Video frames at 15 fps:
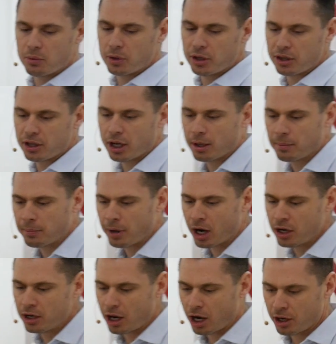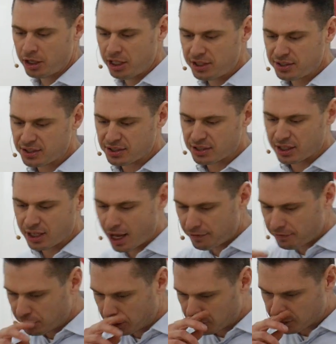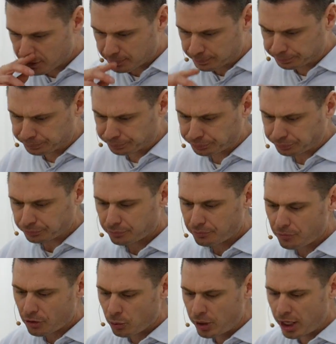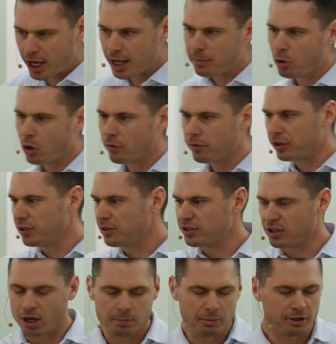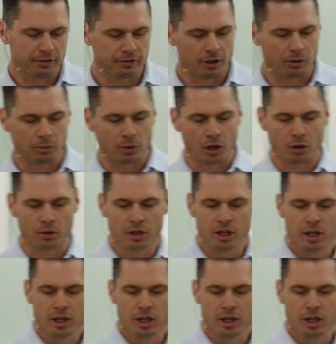with our nieces and nephews. We had them over. You saw them in the front row.